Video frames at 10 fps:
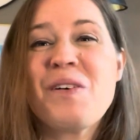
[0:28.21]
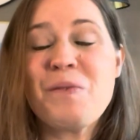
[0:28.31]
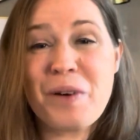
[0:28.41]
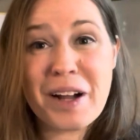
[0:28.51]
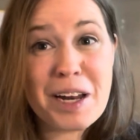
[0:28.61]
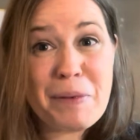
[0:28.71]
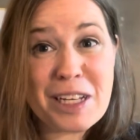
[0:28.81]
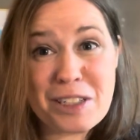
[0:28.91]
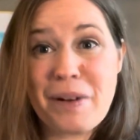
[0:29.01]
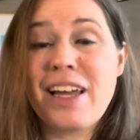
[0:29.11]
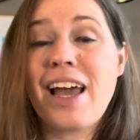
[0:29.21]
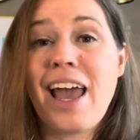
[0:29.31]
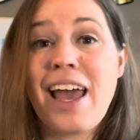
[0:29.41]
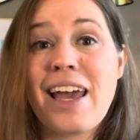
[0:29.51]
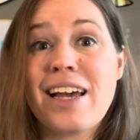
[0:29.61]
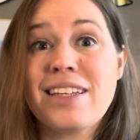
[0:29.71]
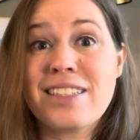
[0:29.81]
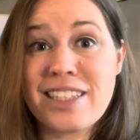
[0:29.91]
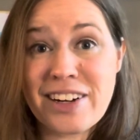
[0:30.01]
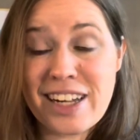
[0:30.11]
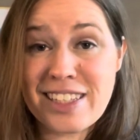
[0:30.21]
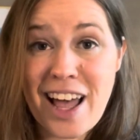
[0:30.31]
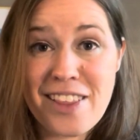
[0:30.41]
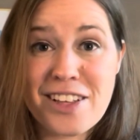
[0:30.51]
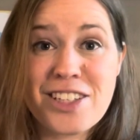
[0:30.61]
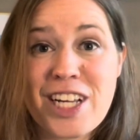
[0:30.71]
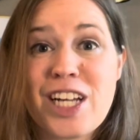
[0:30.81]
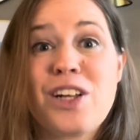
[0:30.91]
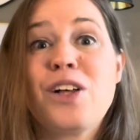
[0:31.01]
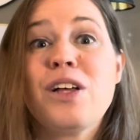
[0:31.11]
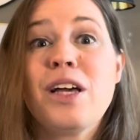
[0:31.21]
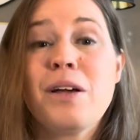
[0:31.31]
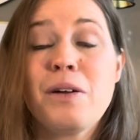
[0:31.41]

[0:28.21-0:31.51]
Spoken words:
We're going to be doing a series on this channel